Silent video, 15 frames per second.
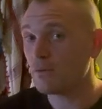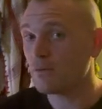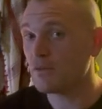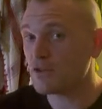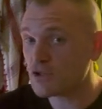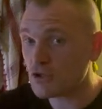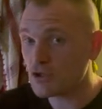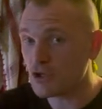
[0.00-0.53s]

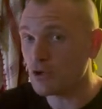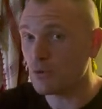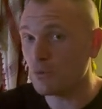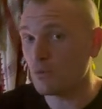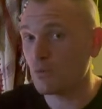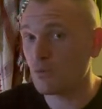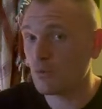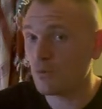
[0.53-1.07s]
This is
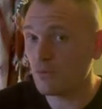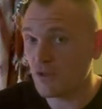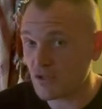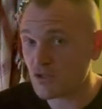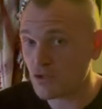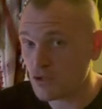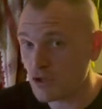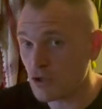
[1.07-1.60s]
you.
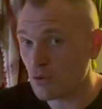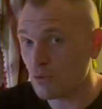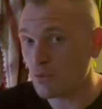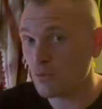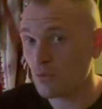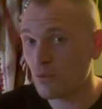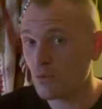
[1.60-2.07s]
This is you.